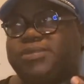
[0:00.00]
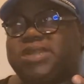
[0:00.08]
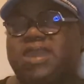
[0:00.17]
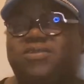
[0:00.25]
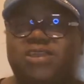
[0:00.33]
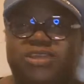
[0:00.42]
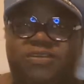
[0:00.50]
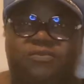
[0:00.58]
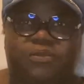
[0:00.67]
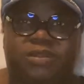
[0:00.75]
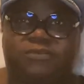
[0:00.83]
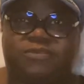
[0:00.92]
I know I should have
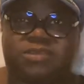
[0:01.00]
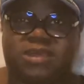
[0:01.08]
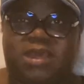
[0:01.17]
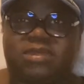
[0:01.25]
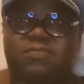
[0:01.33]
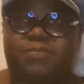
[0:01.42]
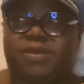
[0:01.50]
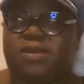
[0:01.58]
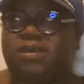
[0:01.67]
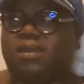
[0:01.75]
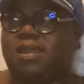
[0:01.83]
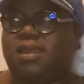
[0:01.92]
waited for SAS,
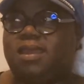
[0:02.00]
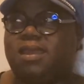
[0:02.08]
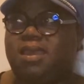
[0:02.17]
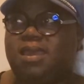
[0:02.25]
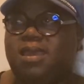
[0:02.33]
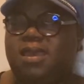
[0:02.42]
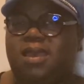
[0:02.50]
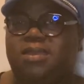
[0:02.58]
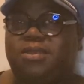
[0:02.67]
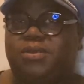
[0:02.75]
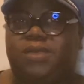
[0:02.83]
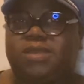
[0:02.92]
but I
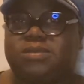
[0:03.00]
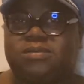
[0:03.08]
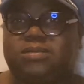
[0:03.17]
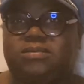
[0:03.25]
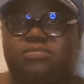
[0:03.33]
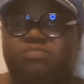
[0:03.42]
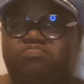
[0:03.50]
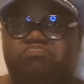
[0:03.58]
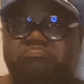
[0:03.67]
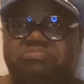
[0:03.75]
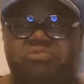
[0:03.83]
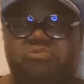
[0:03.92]
don't know. I just
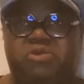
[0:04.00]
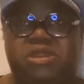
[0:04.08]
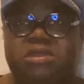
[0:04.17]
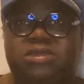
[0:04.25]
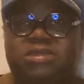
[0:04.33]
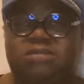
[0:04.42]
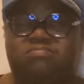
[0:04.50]
wanted to